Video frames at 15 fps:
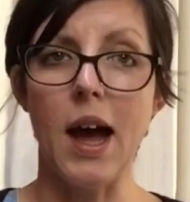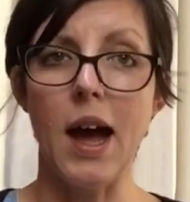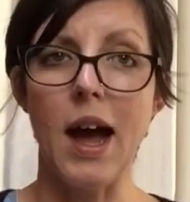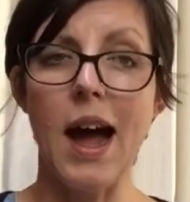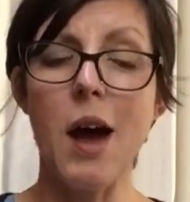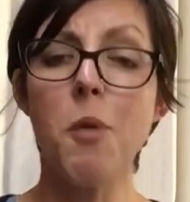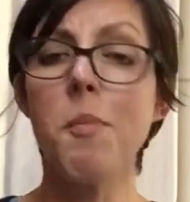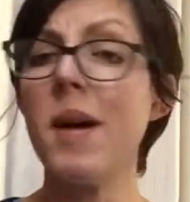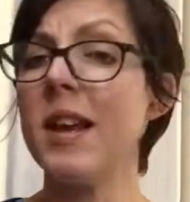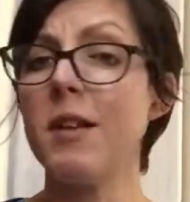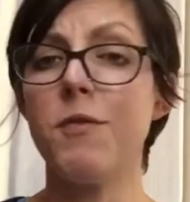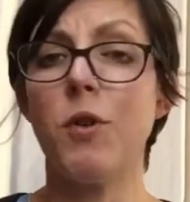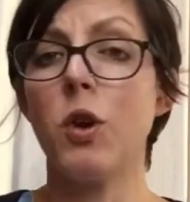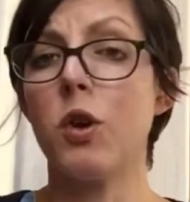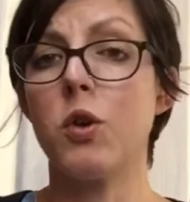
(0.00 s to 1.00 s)
How many
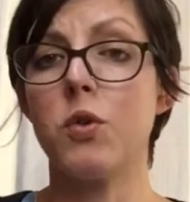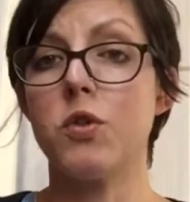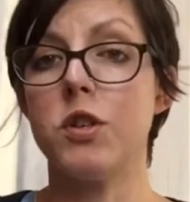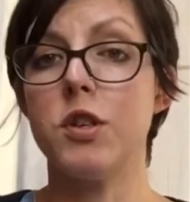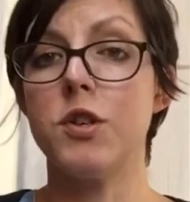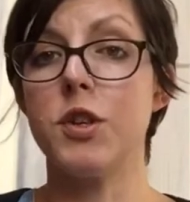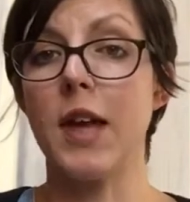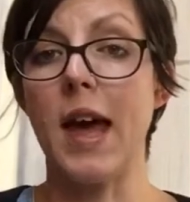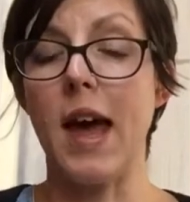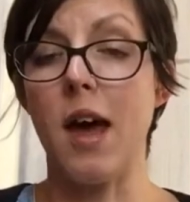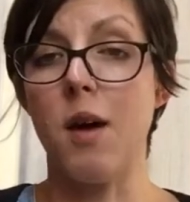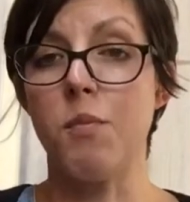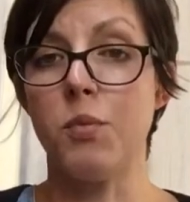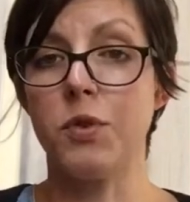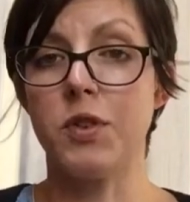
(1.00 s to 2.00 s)
follicles did you get,
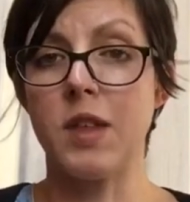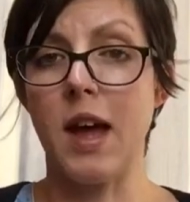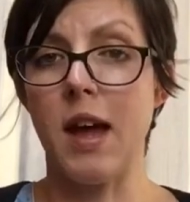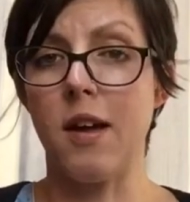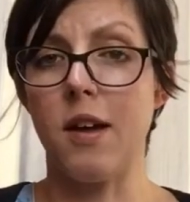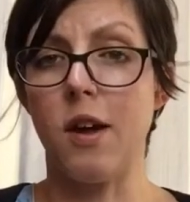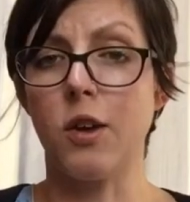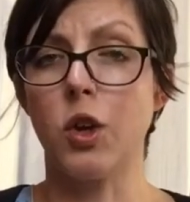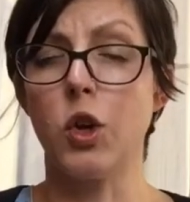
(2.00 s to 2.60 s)
and was that a